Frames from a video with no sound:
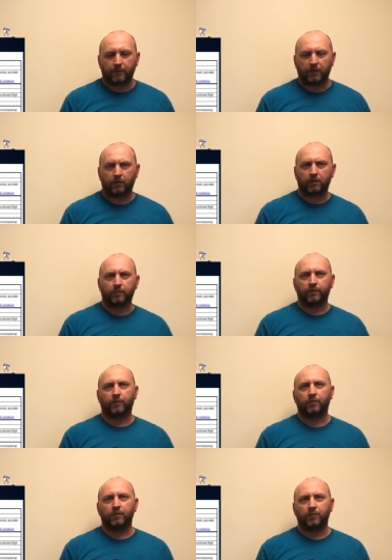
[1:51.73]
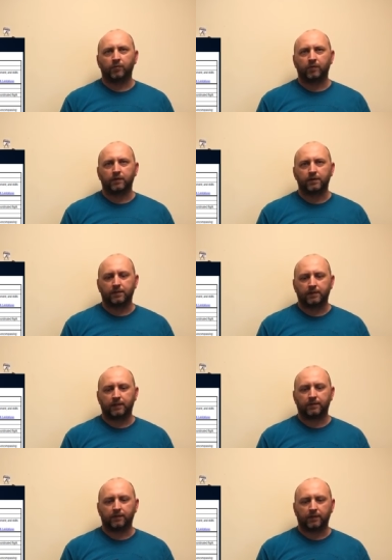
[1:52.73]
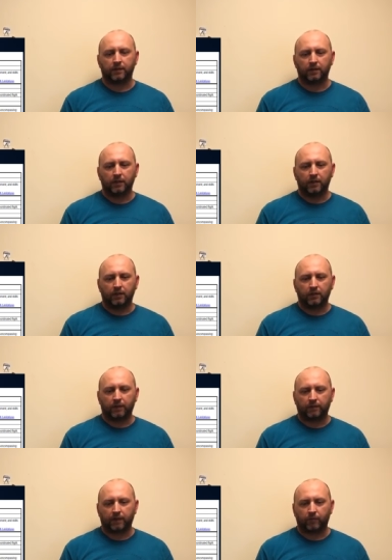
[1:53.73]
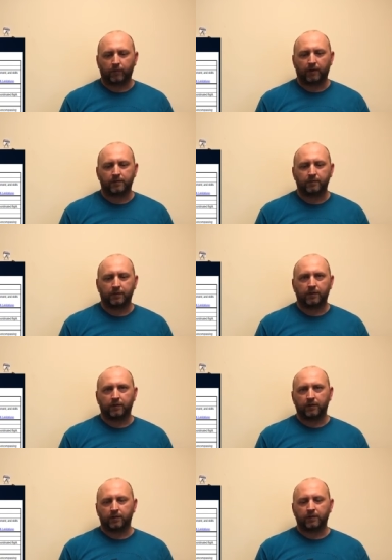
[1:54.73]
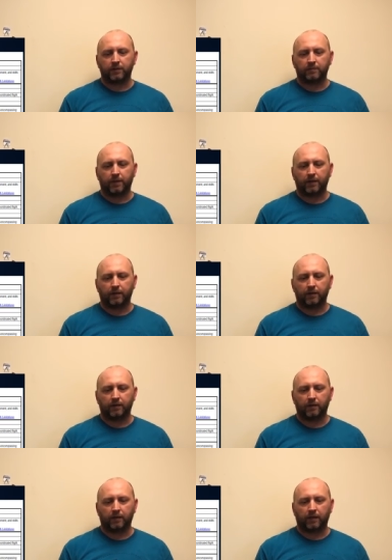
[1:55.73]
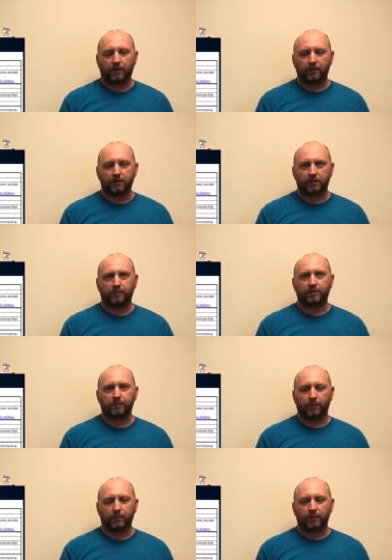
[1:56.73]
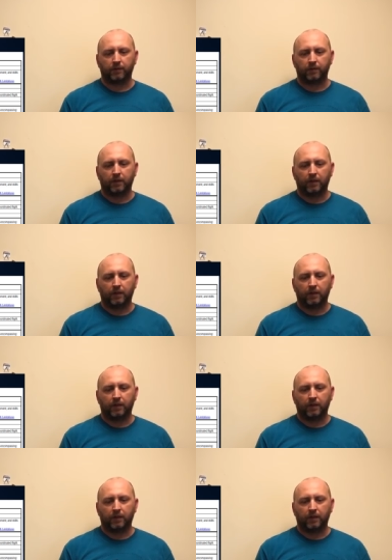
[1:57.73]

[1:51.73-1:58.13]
In order to perform this maneuver successfully, you have to have approximately 30 degrees bank at the steepest point,